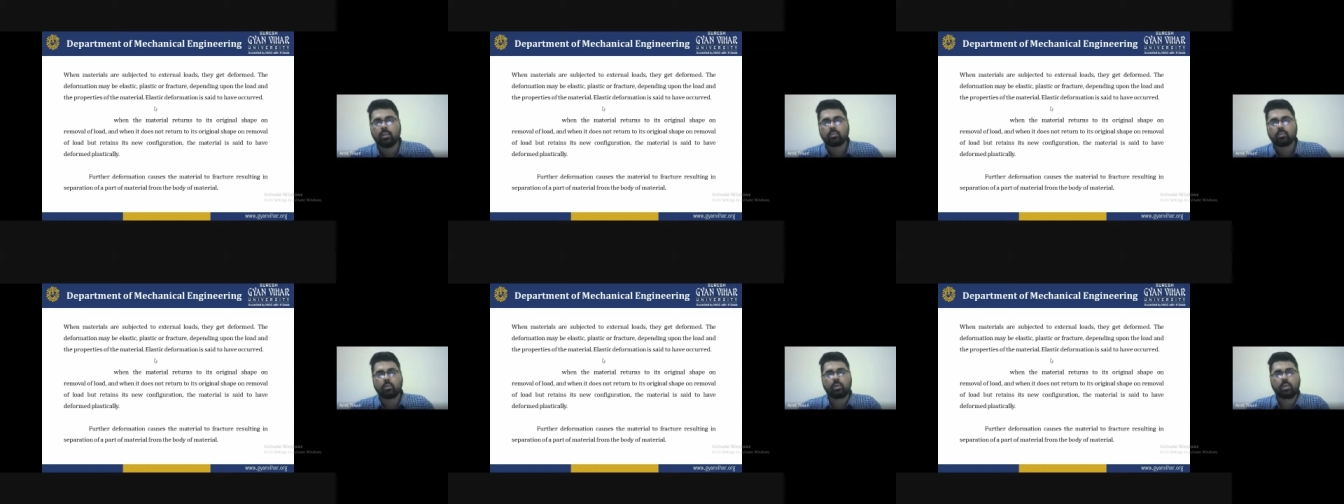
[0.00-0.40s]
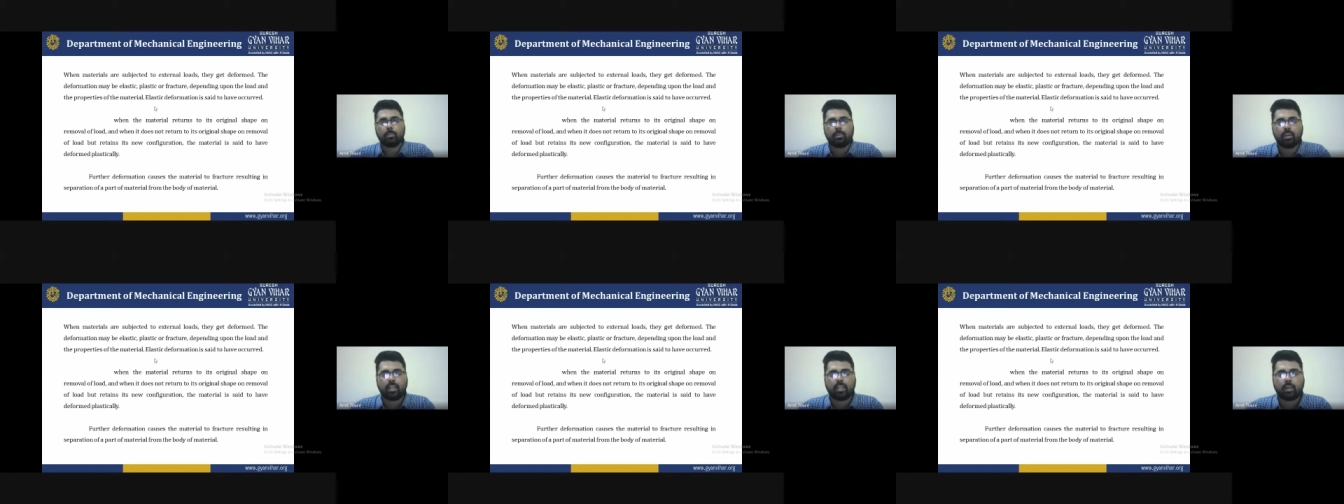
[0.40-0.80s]
So
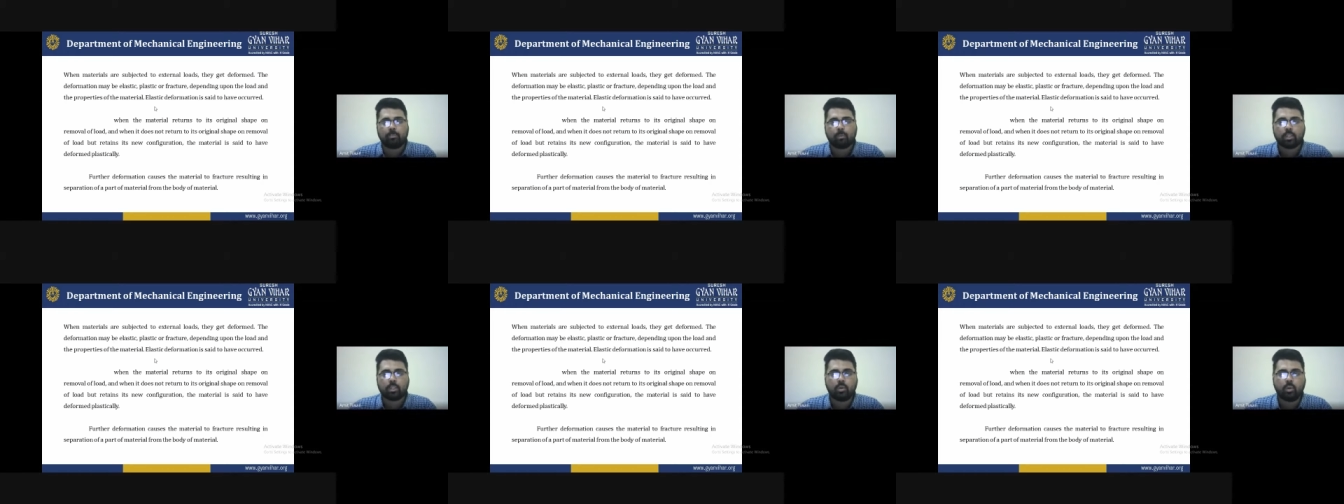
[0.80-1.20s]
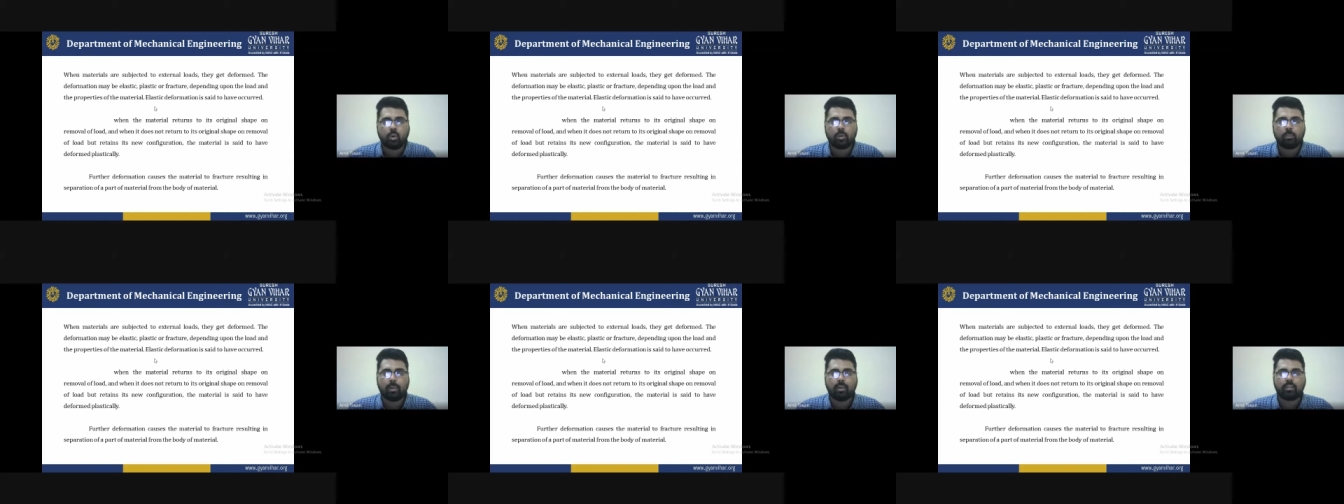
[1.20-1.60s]
depending upon the
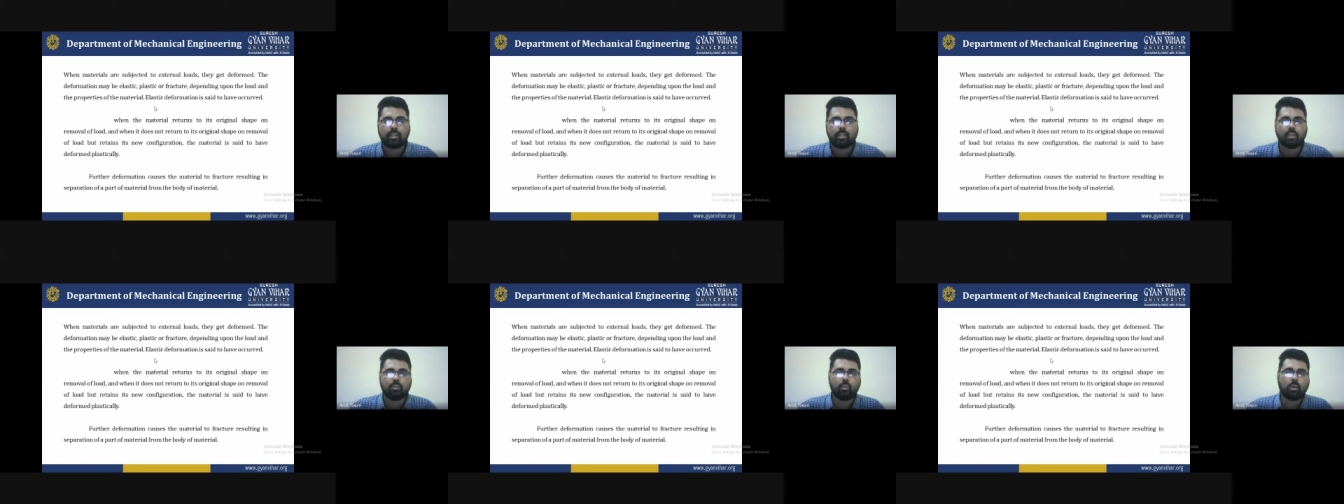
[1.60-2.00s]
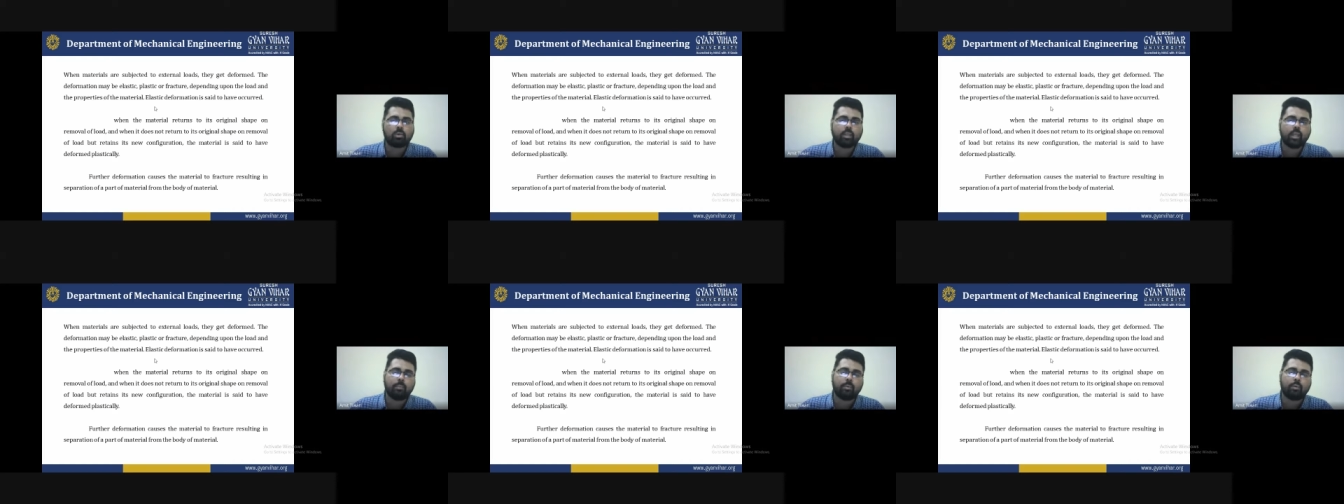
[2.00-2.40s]
load, basically what
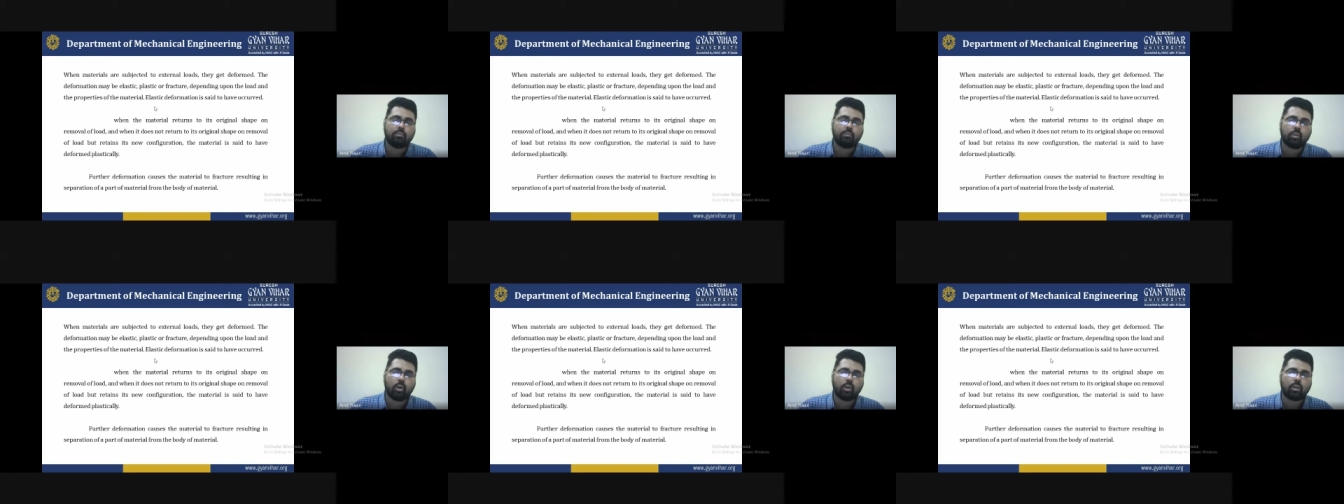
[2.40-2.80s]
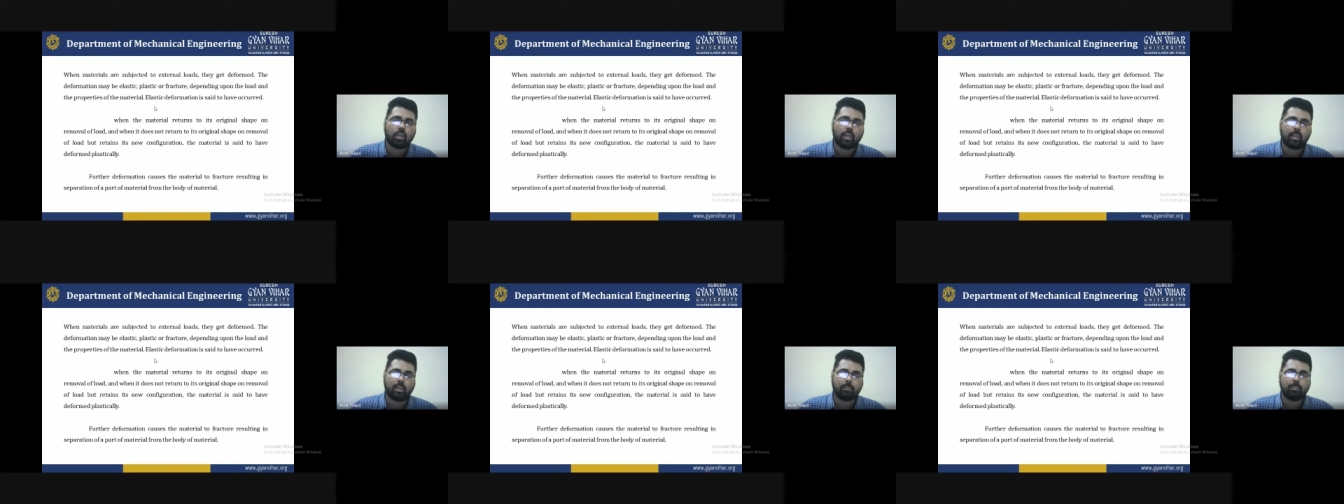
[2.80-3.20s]
type of load
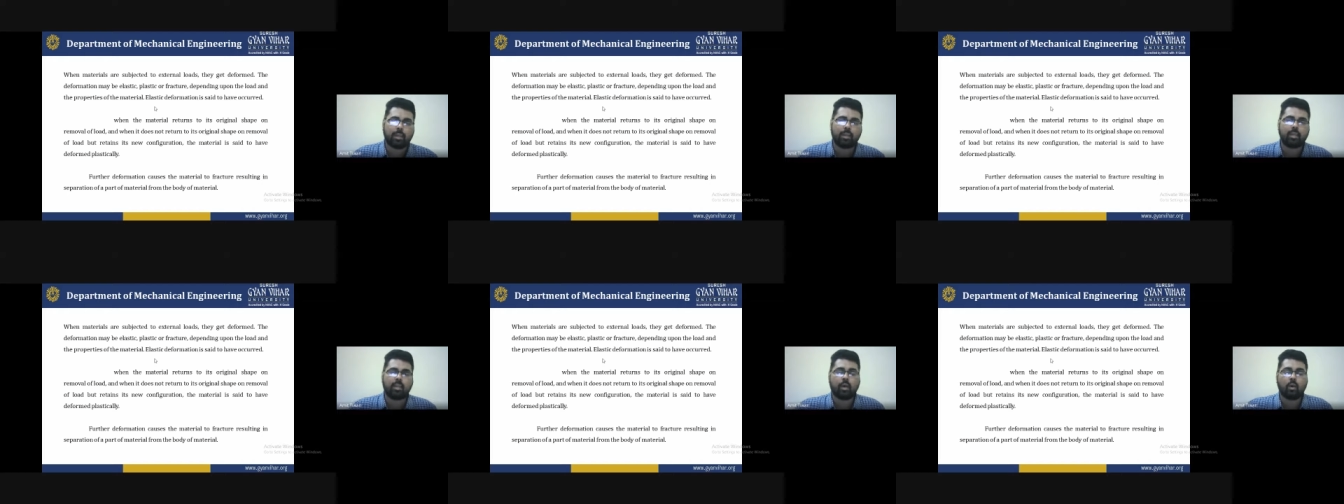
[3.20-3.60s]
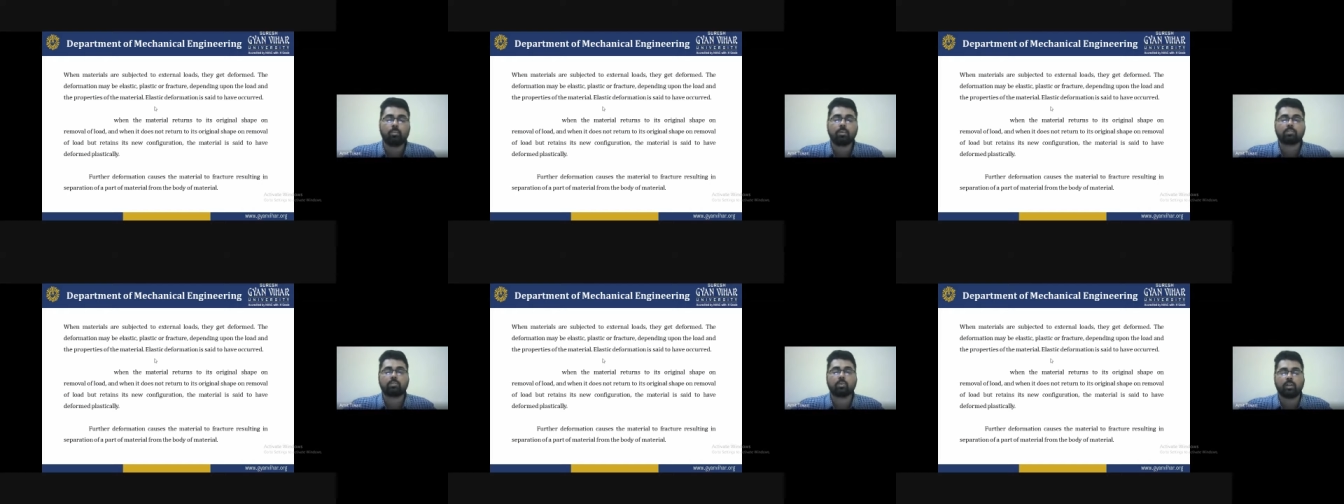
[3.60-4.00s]
are applying and how
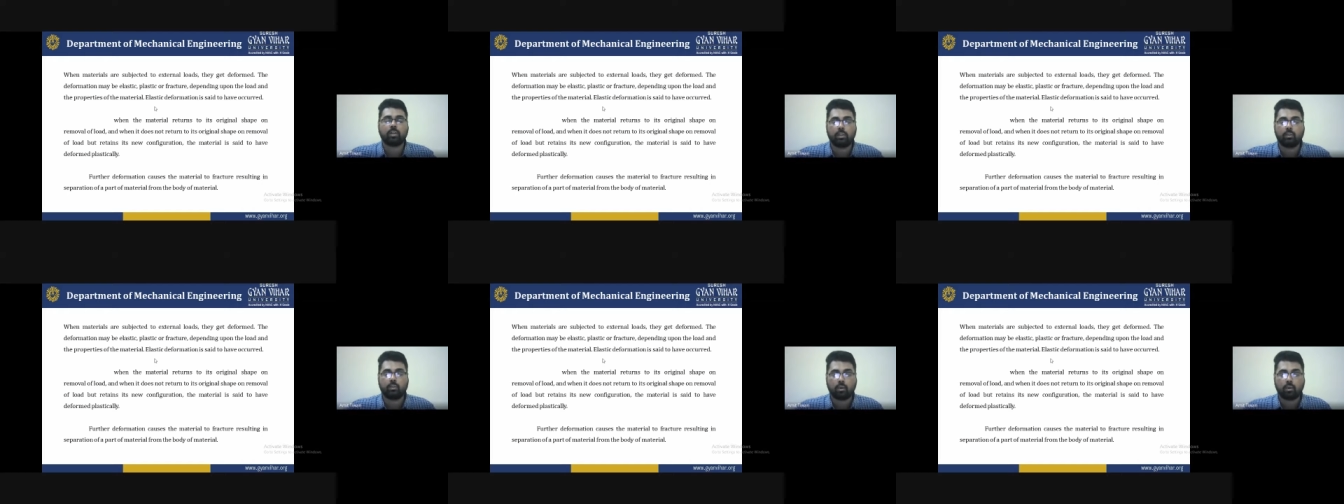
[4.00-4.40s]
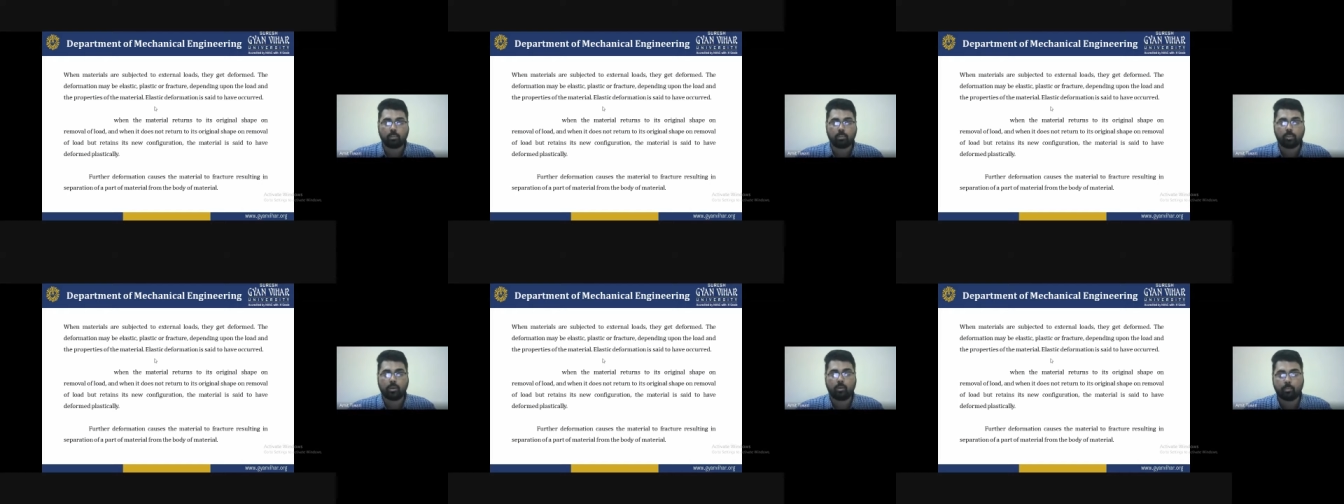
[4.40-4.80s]
much quantity of load
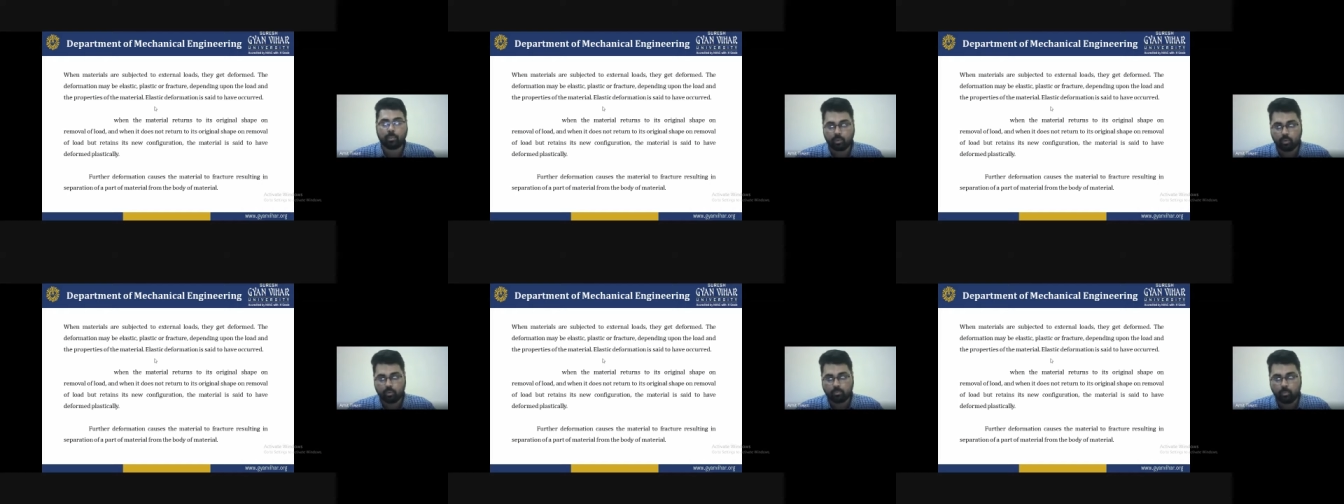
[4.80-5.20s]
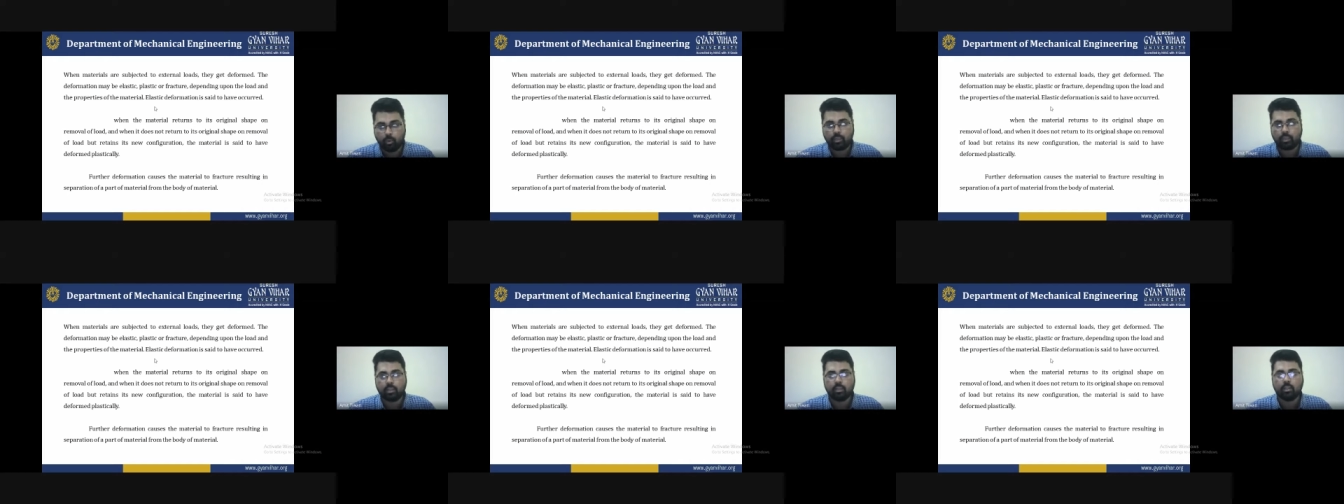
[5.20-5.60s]
applying on a particular
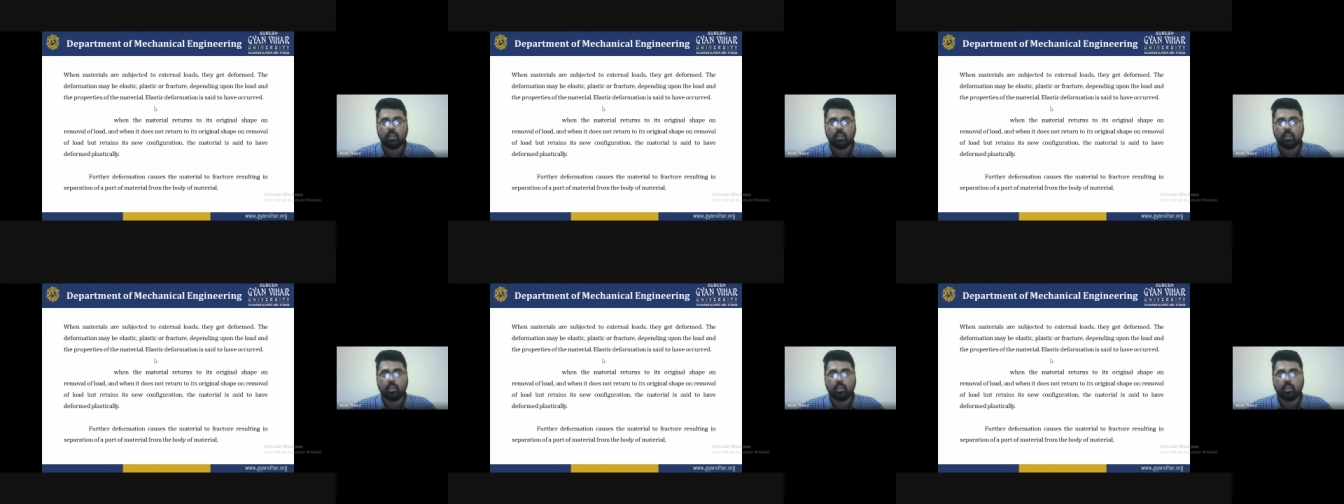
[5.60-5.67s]
point,